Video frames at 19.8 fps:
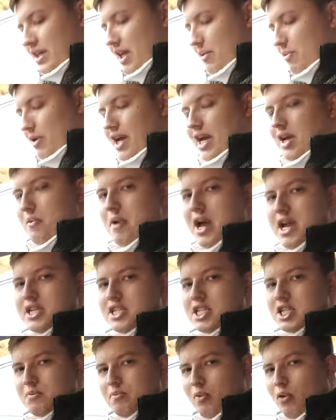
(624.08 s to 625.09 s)
there became a
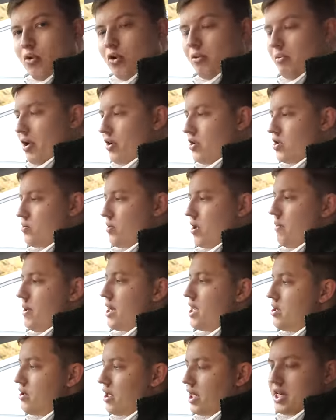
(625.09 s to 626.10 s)
sport mode as well,
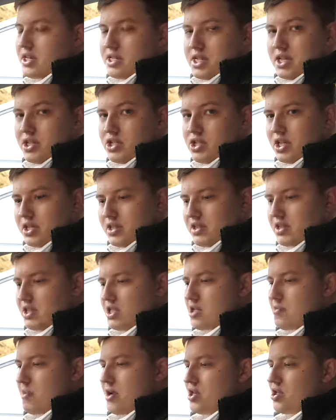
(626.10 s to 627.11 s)
where you could actually adjust the
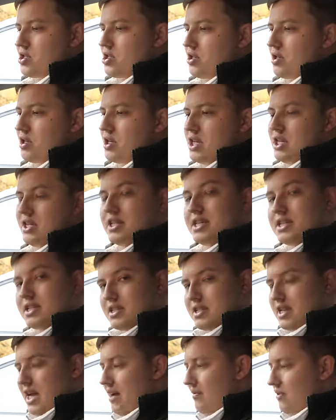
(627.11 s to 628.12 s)
suspension. This
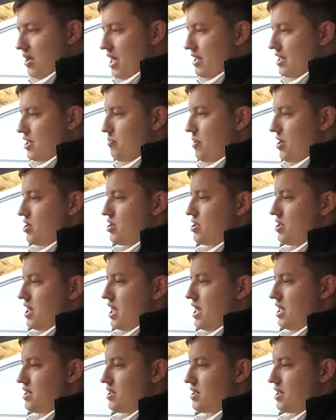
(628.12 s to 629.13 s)
doesn't have the air suspension.
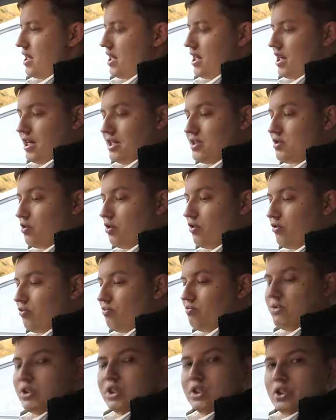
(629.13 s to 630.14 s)
It's uh, sort of
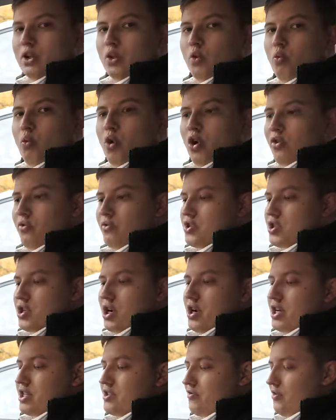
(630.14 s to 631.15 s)
one
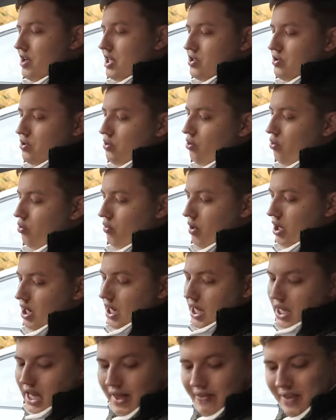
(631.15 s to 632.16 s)
size fits all
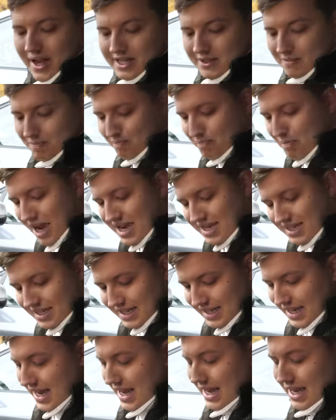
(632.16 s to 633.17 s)
really. And that's
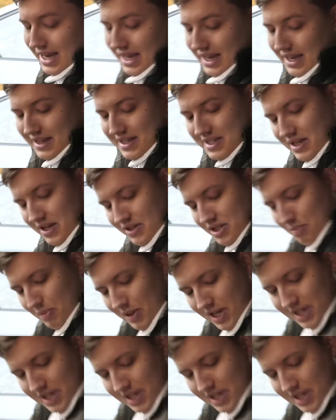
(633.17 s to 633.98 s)
basically it in here. There's loads of